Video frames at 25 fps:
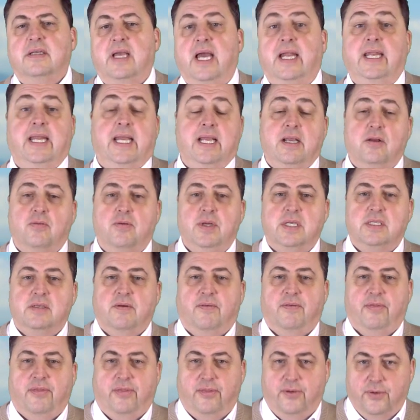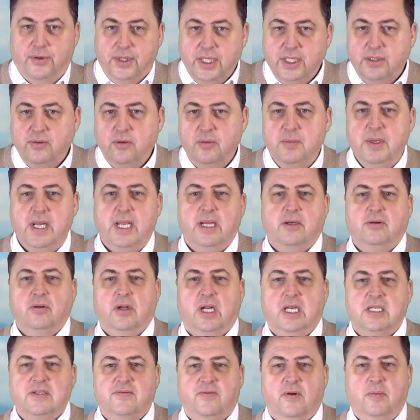an increase of $32 million
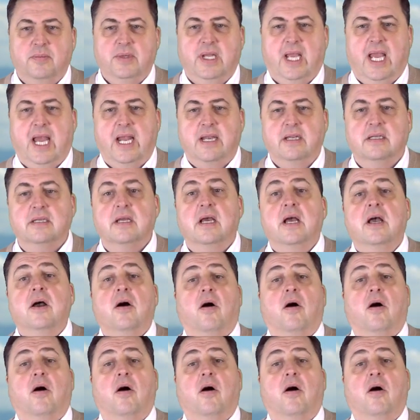from the end